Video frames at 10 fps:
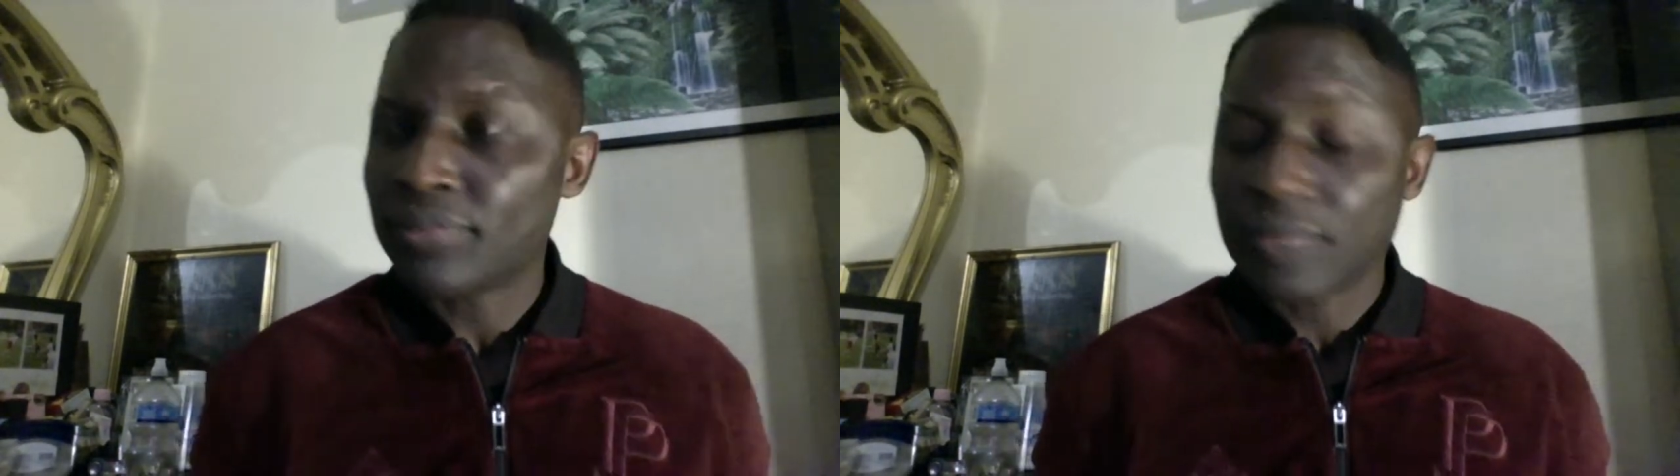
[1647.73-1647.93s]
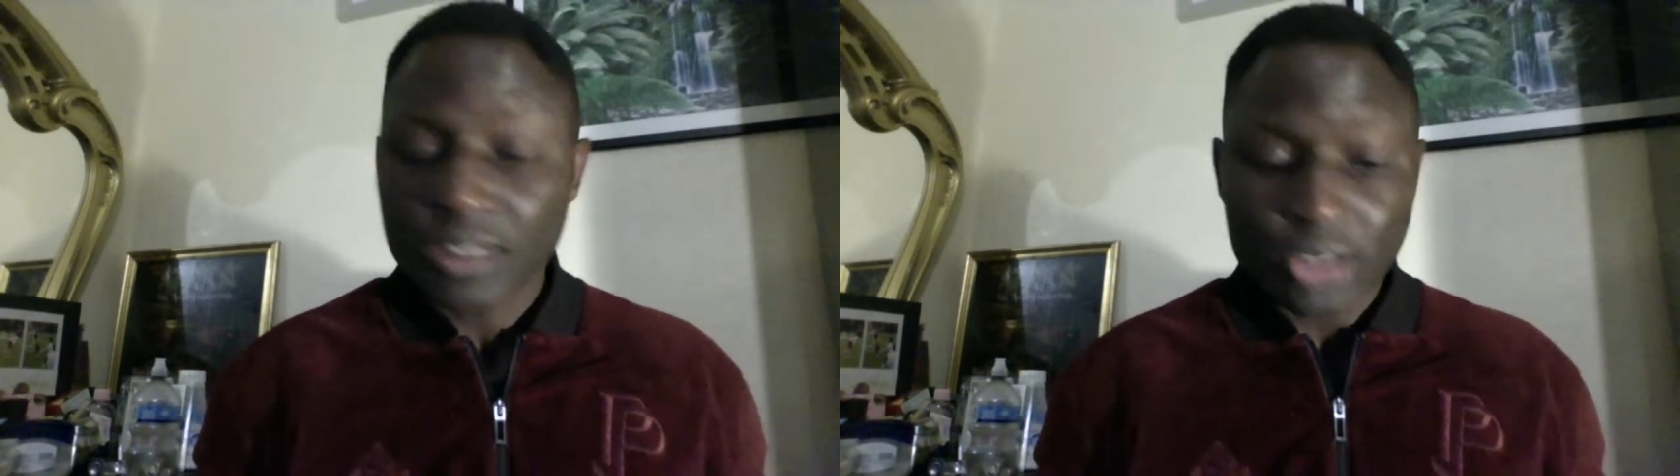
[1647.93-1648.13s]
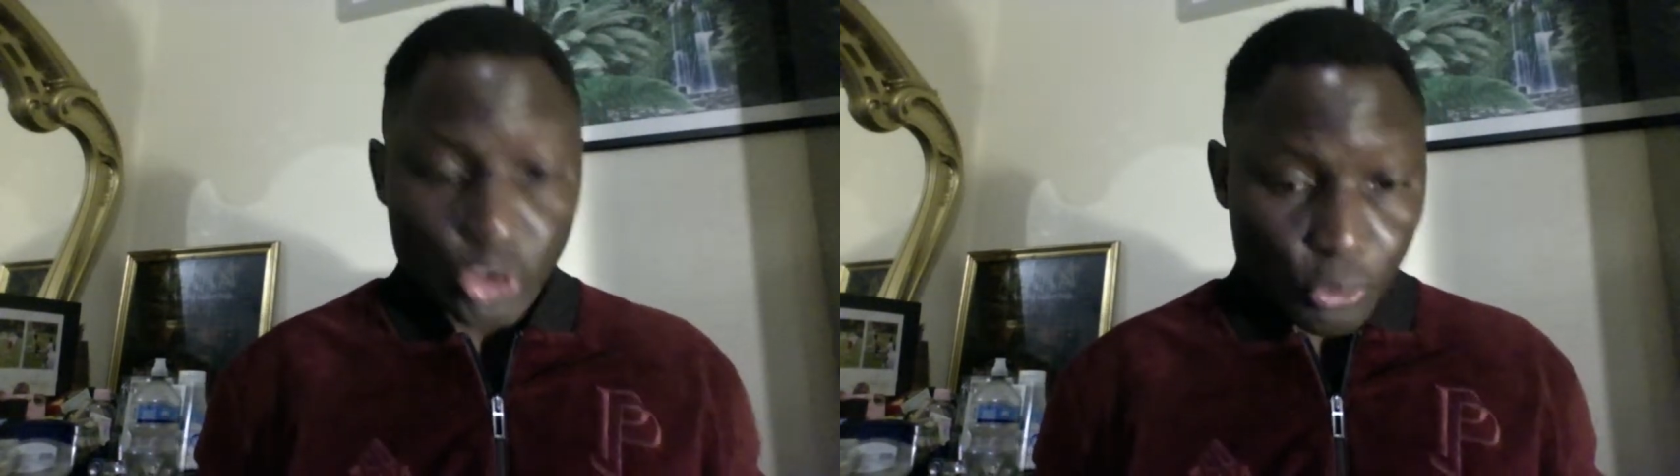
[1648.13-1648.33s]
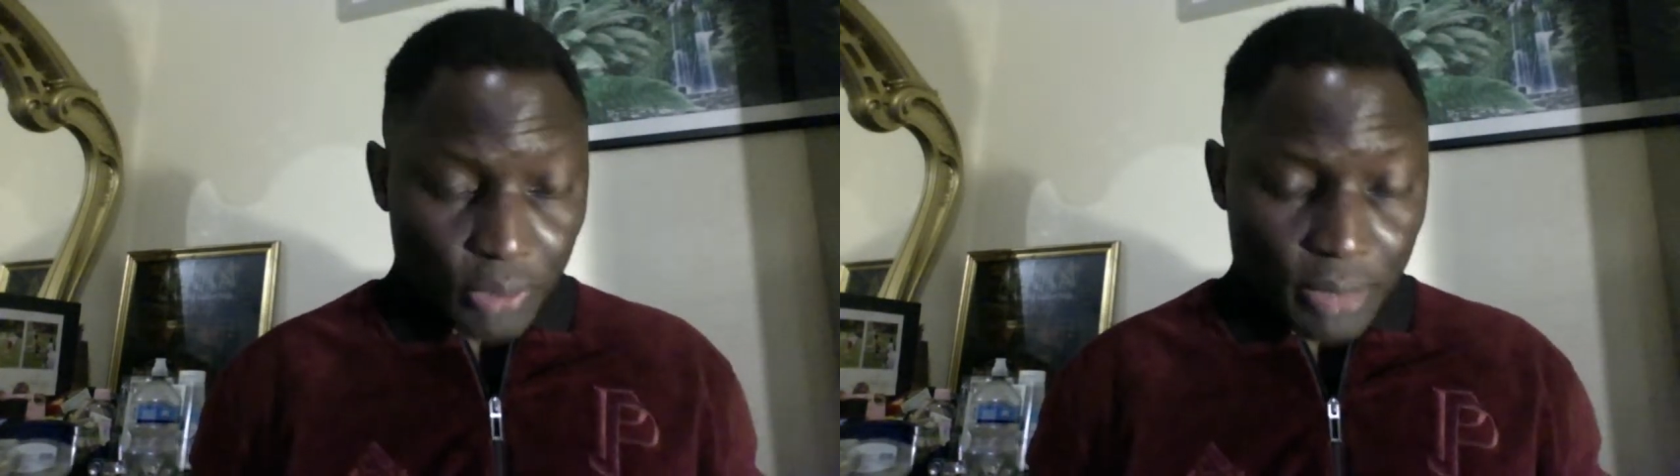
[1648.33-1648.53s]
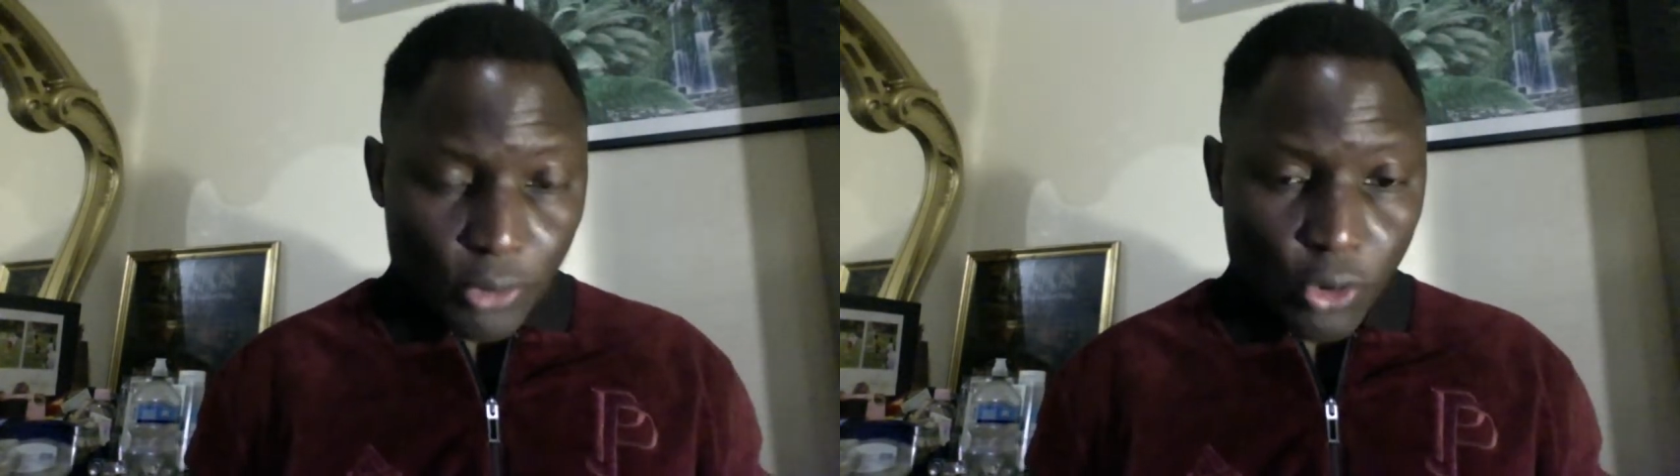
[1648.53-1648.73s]
The
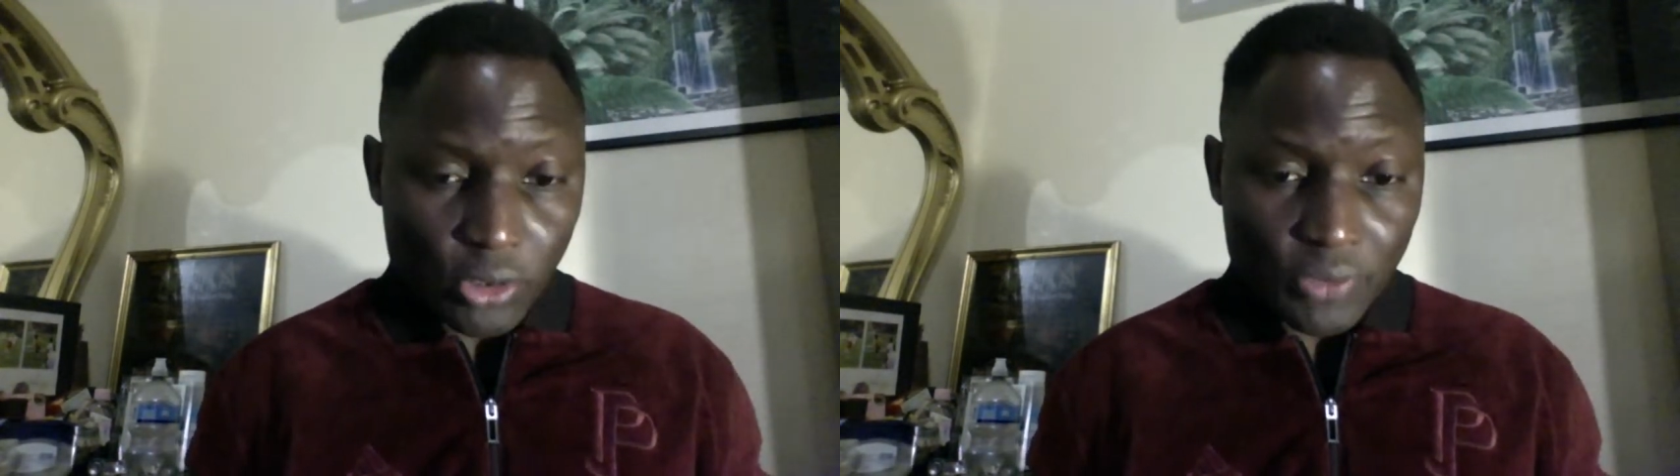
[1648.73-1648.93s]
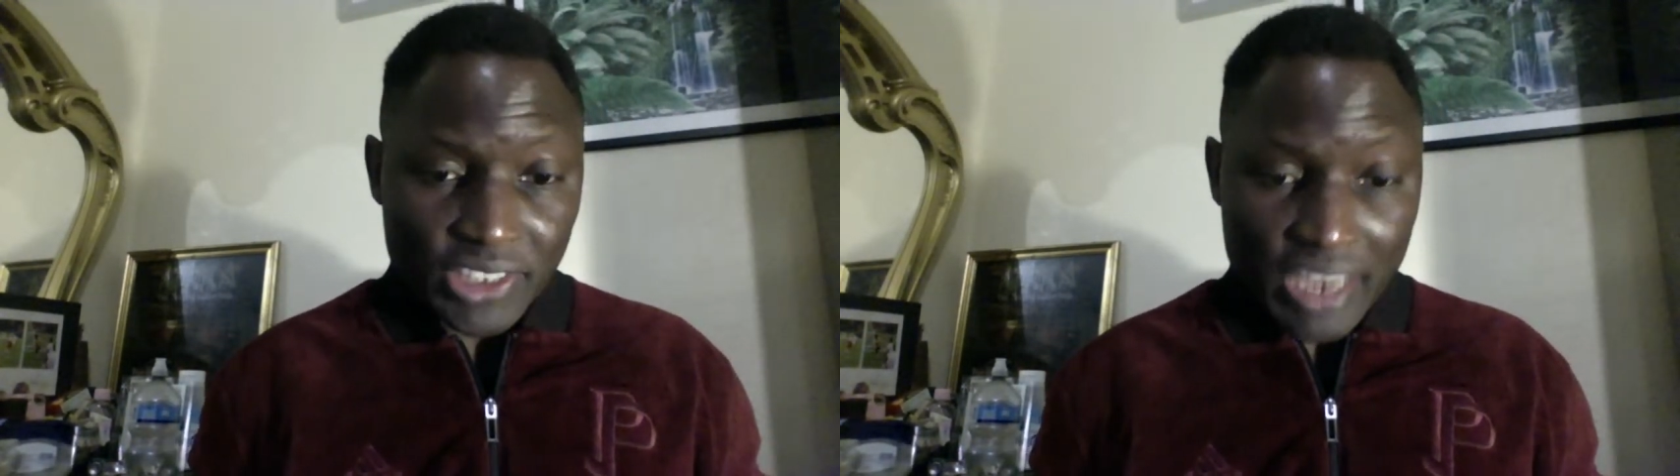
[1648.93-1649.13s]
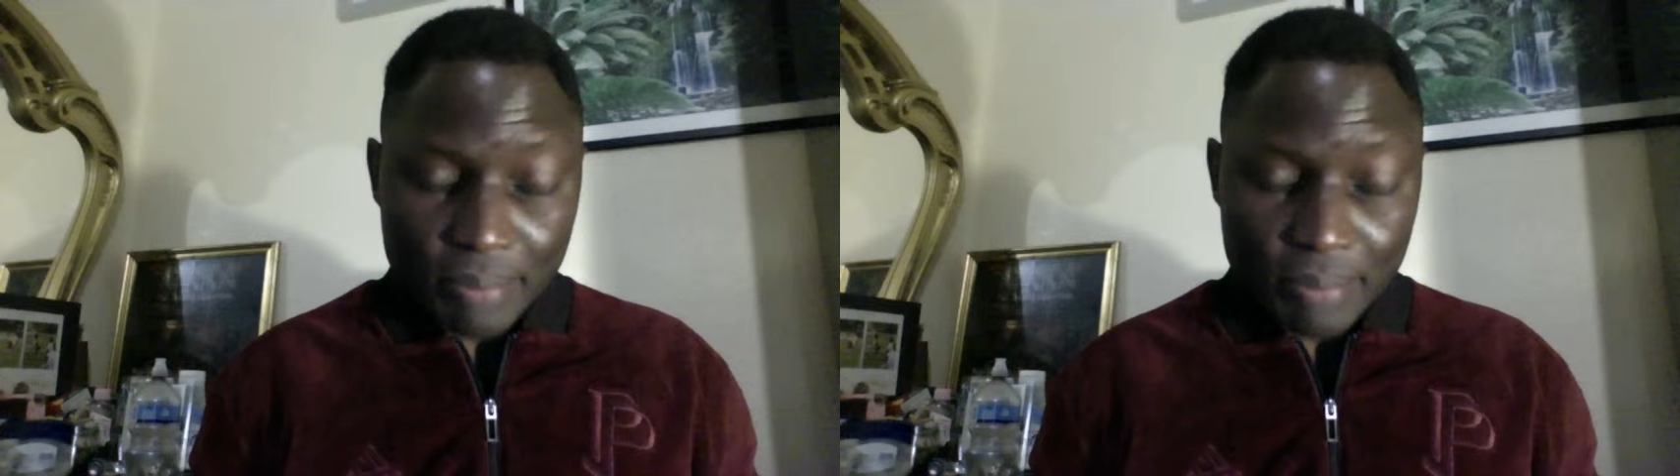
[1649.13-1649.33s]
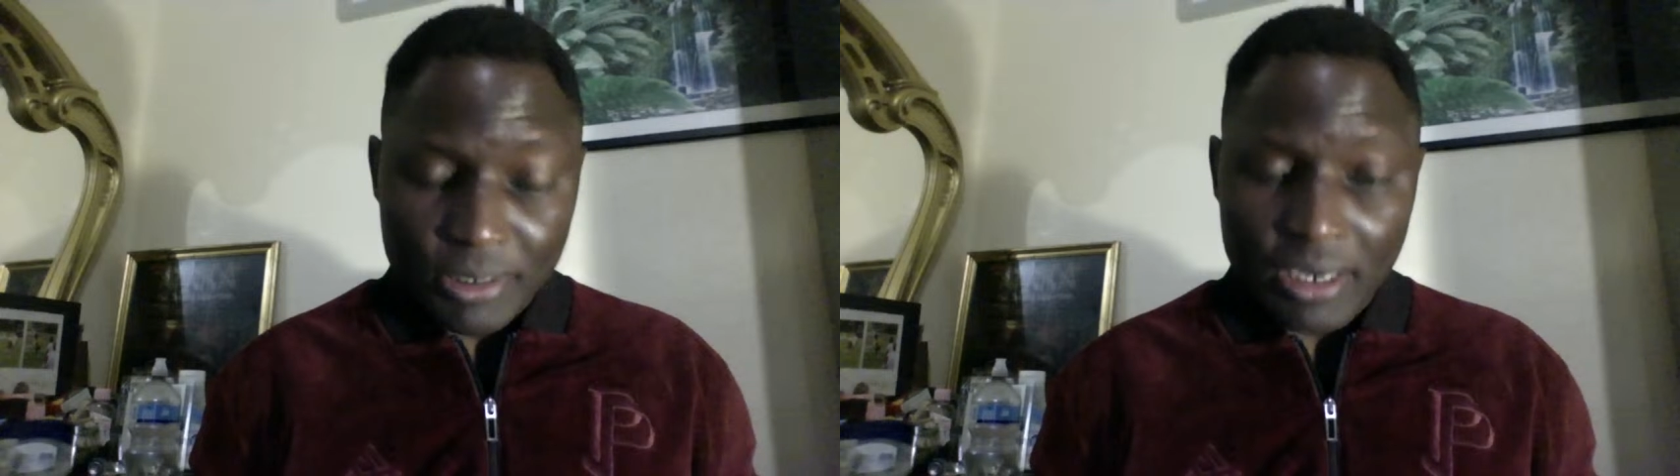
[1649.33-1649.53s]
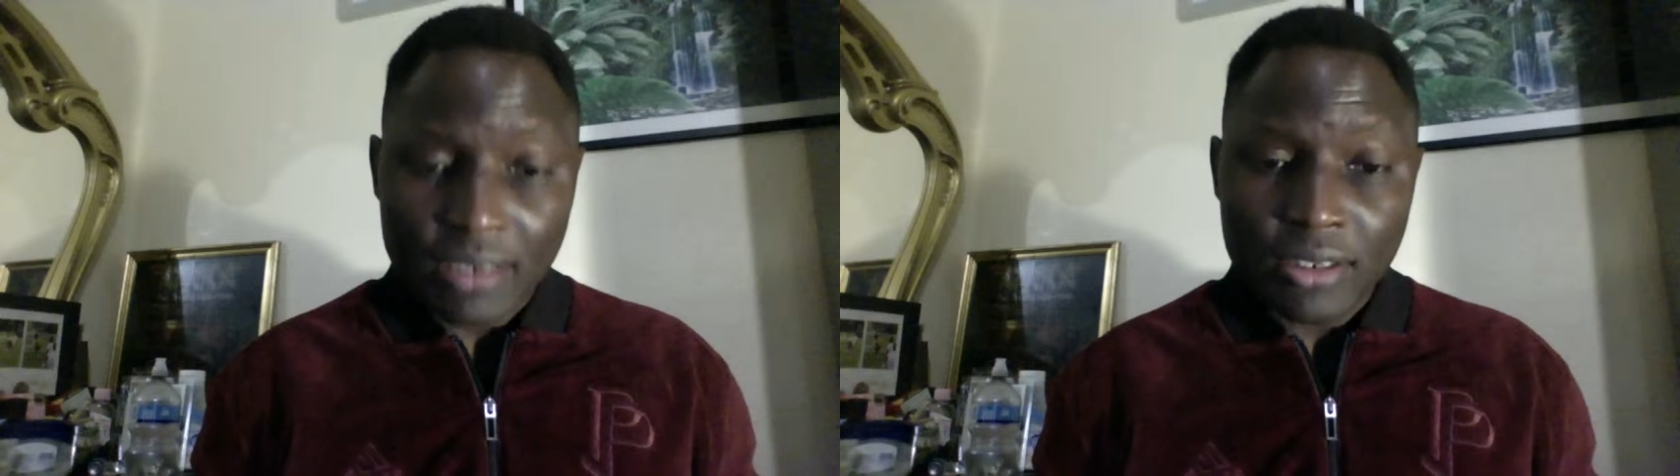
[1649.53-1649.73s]
Supreme Court of the Gambia